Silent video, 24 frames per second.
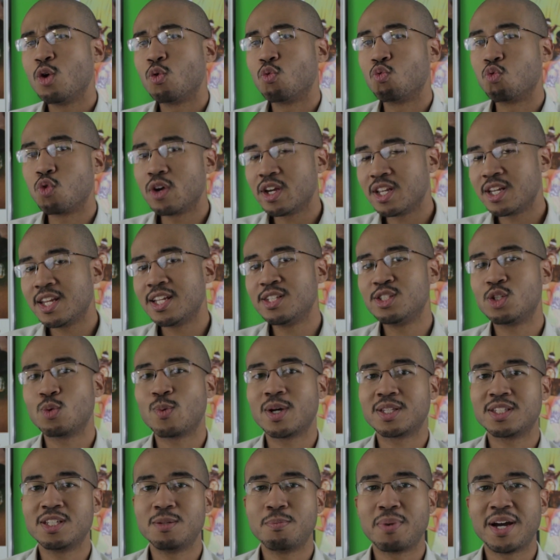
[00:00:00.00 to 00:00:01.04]
written and
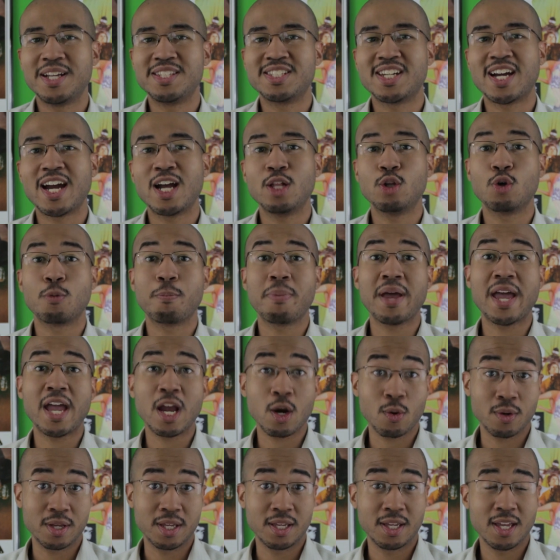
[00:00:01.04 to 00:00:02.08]
directed by Tyler
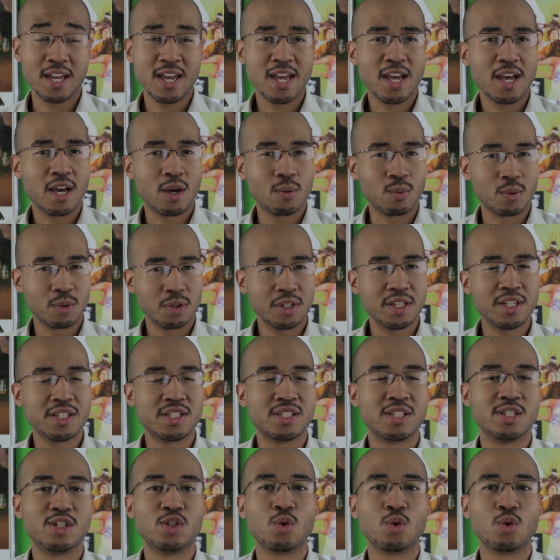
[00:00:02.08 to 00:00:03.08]
Perry, and released in